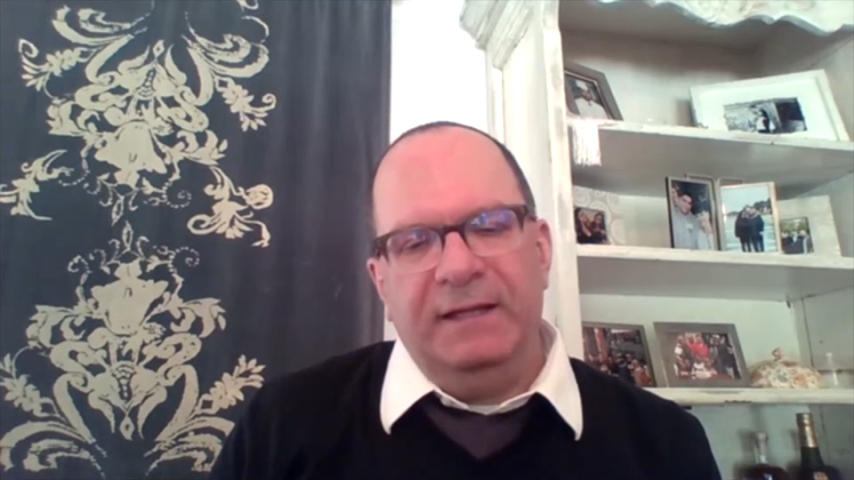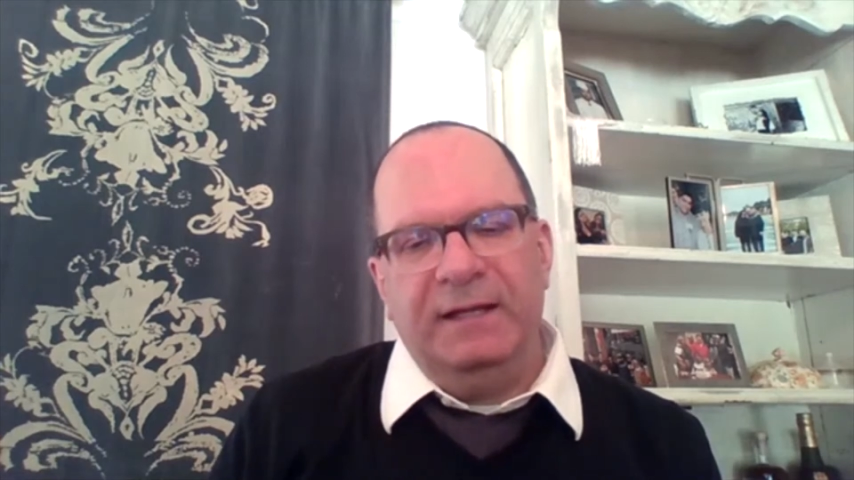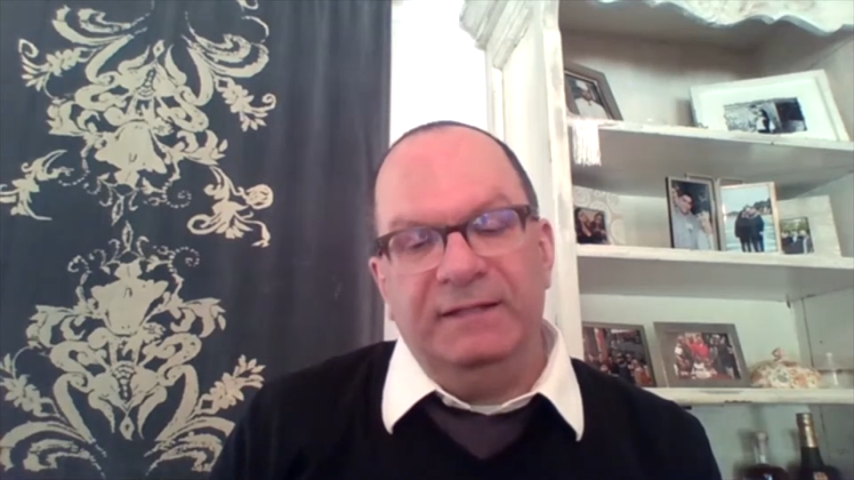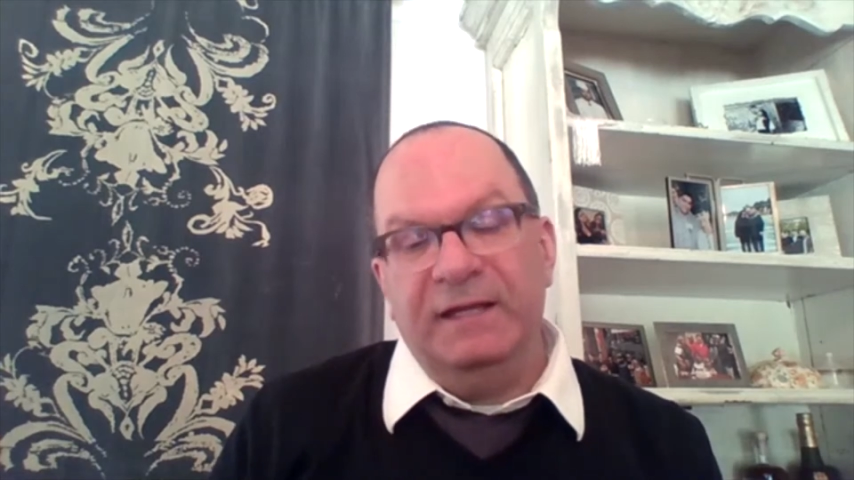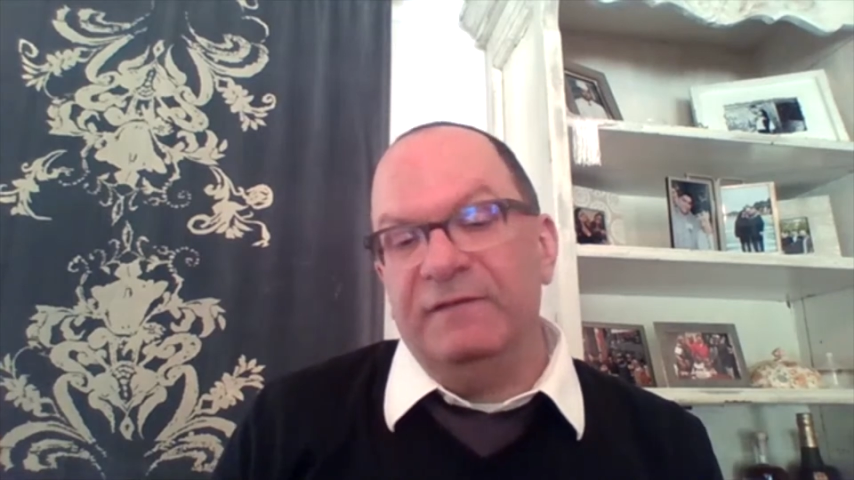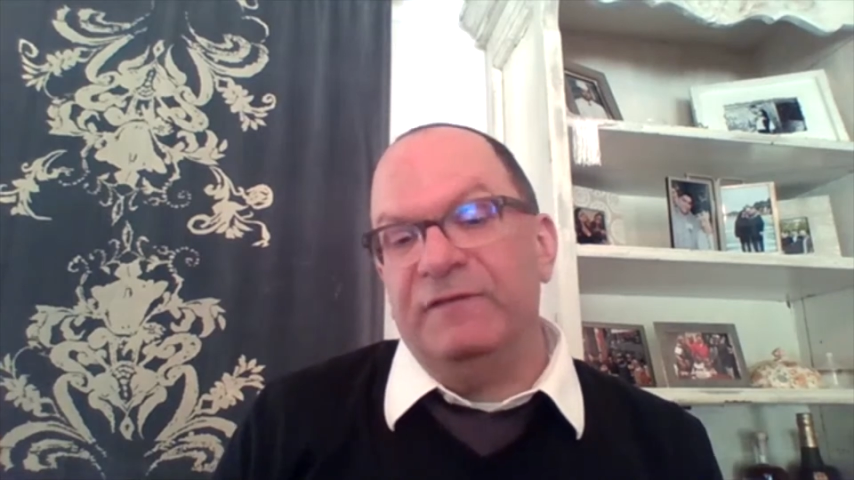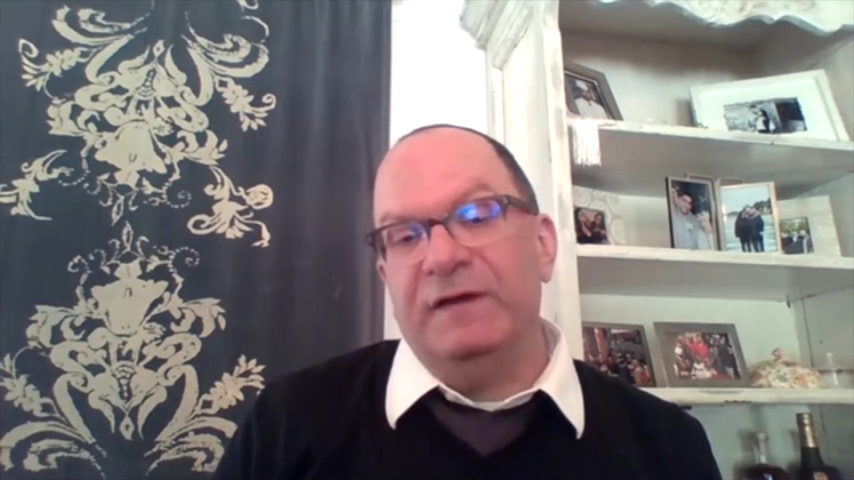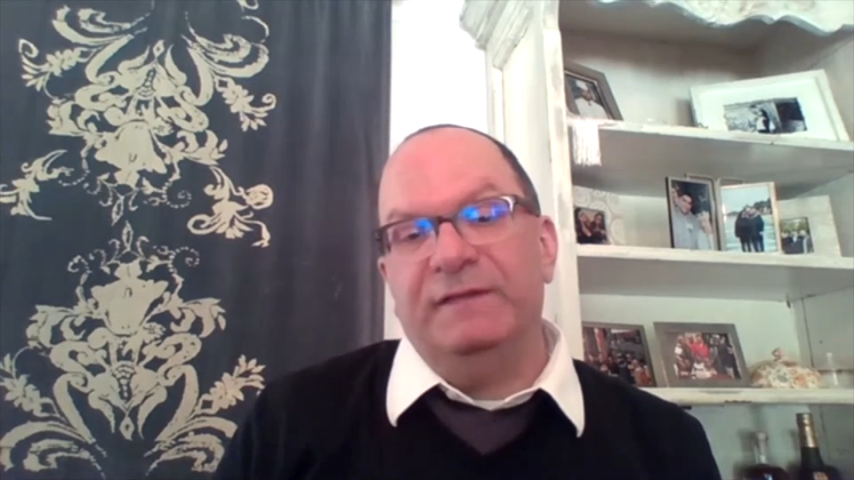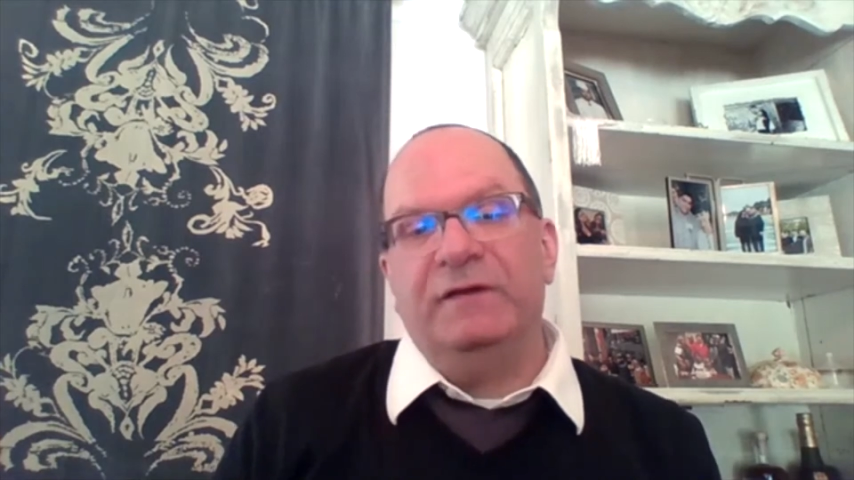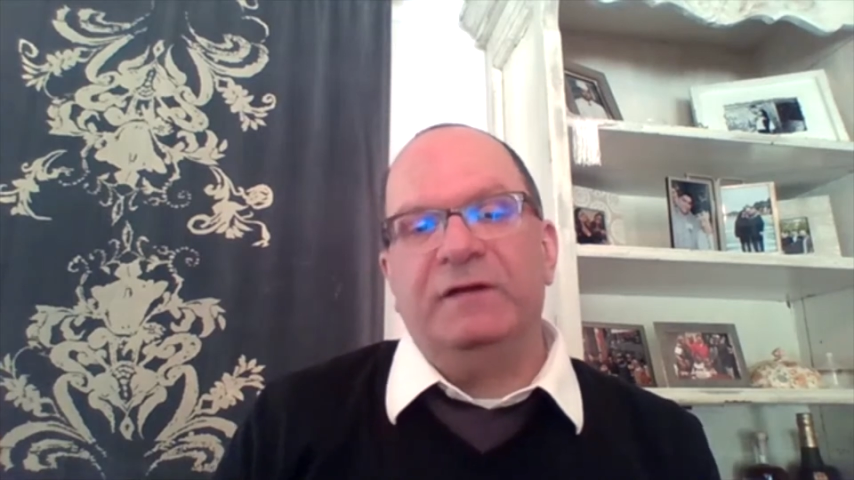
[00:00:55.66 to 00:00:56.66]

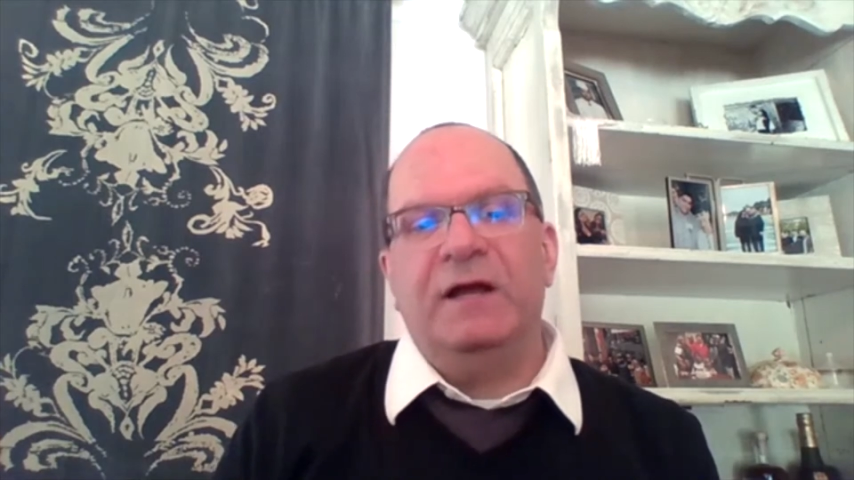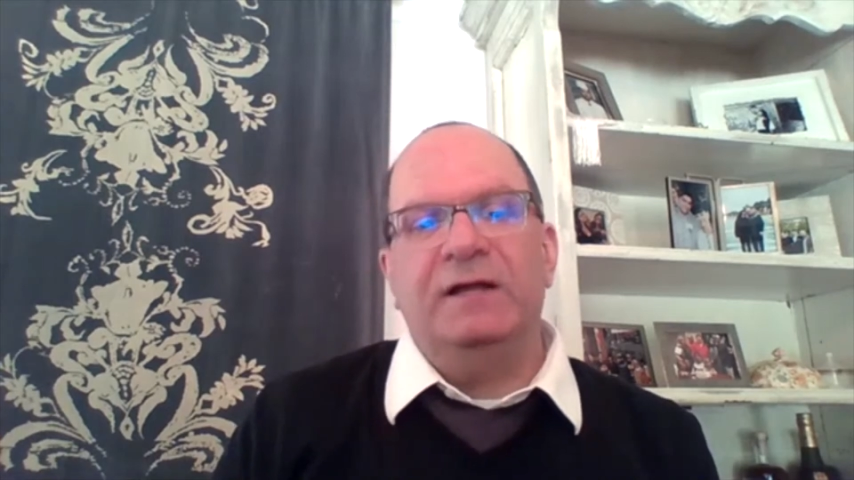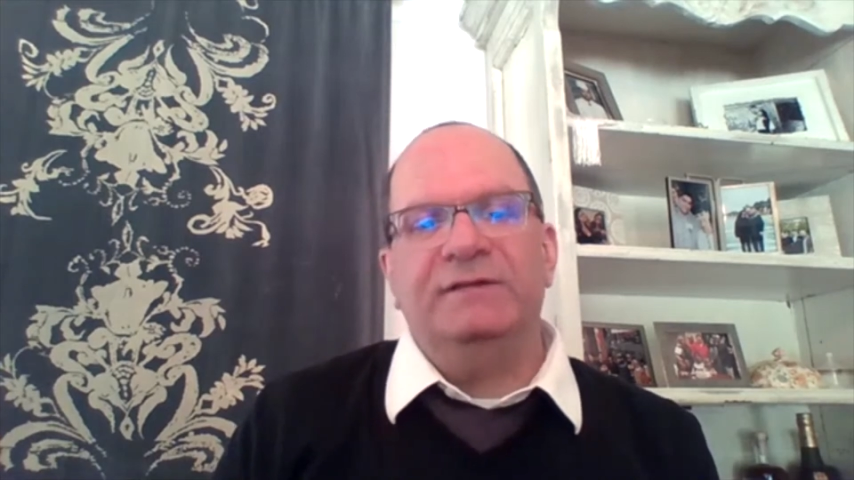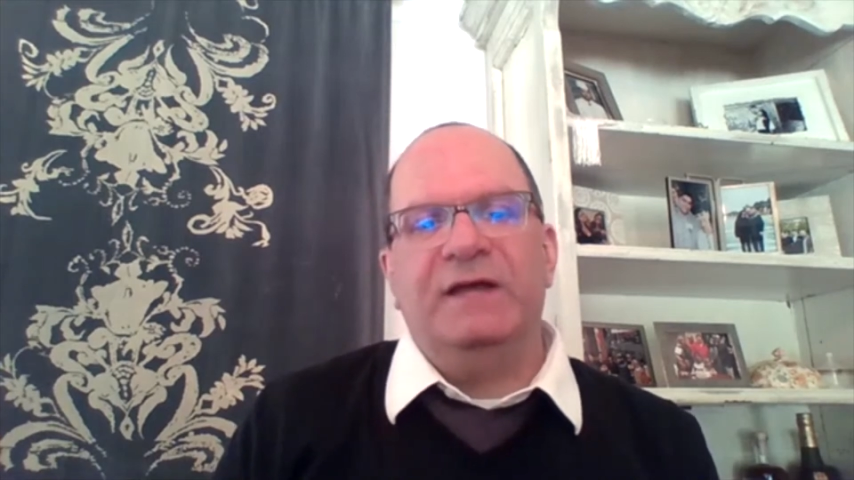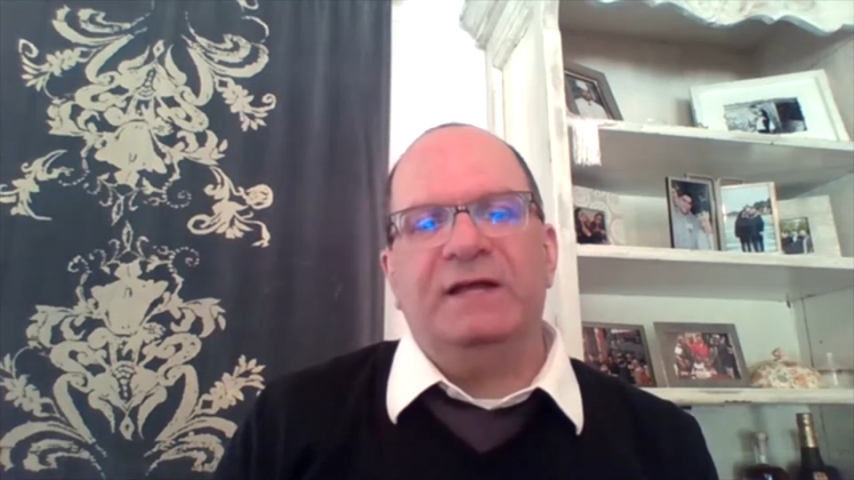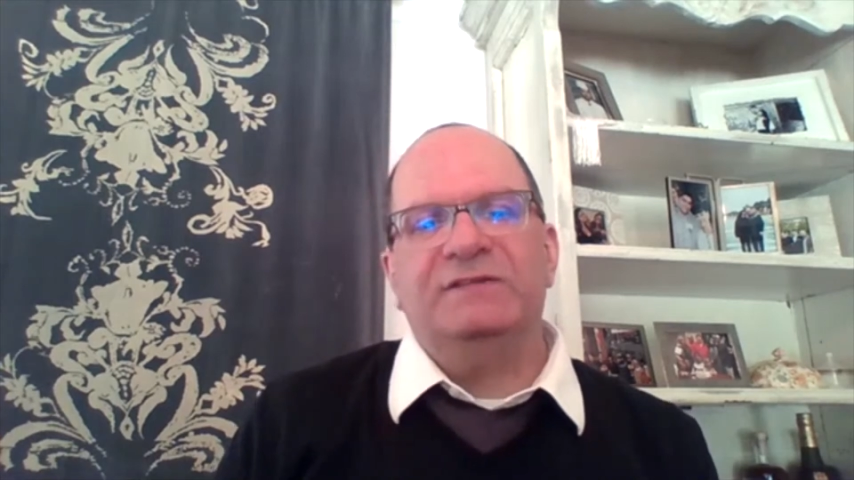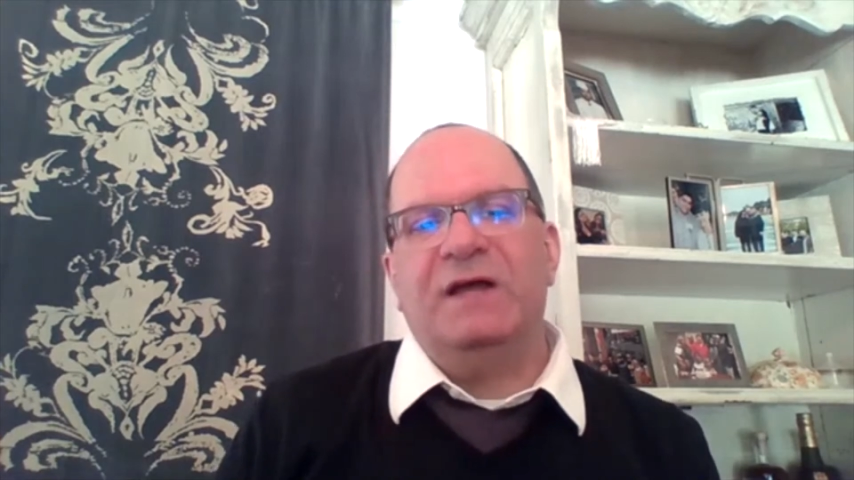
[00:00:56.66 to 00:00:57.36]
identifying their contacts